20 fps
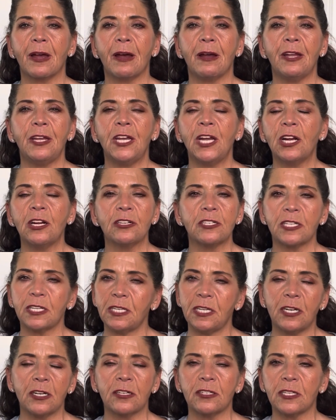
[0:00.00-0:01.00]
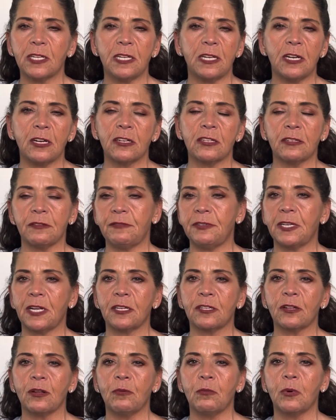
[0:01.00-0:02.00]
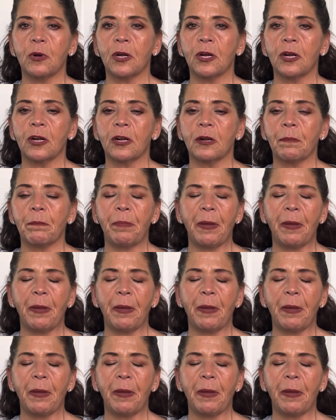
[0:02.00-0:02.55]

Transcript: years and years and years of dental work,